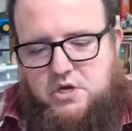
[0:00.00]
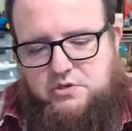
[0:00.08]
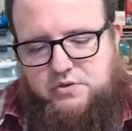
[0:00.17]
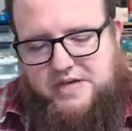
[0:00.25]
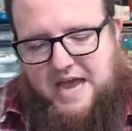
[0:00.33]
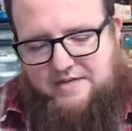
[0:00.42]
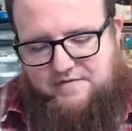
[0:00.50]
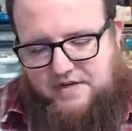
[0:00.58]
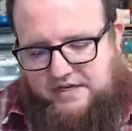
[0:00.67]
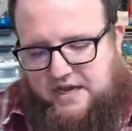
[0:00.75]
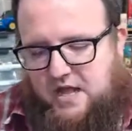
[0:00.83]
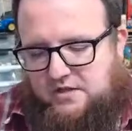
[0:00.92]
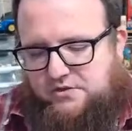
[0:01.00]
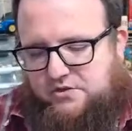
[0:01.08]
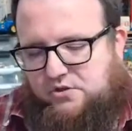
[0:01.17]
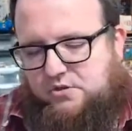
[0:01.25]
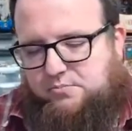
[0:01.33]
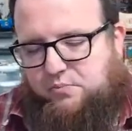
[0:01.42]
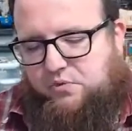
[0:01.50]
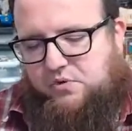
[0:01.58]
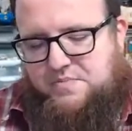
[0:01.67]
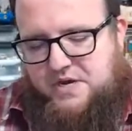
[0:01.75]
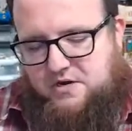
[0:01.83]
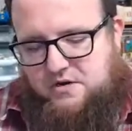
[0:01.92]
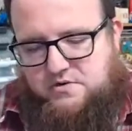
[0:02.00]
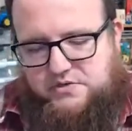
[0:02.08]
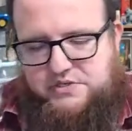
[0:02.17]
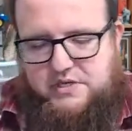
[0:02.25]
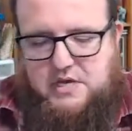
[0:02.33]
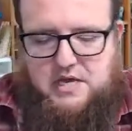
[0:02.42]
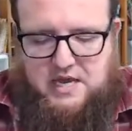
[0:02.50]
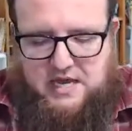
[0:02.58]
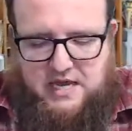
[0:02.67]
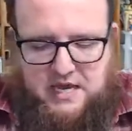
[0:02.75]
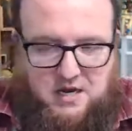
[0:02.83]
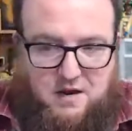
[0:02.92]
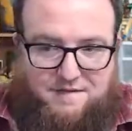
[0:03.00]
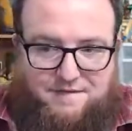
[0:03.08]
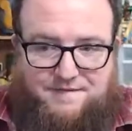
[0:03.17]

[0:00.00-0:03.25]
do the advent calendar premieres in